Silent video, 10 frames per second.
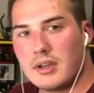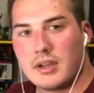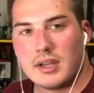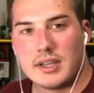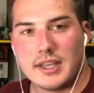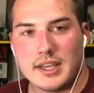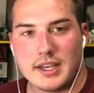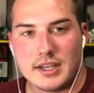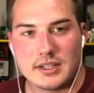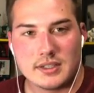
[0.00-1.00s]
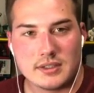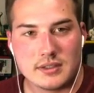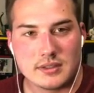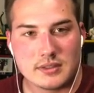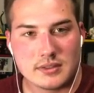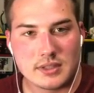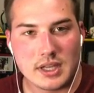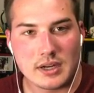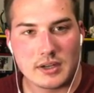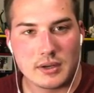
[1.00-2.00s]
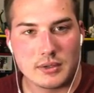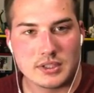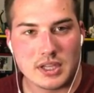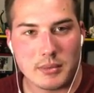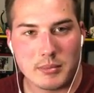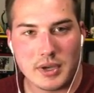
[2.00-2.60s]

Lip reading: Yeah, gotta go. Just stopping by.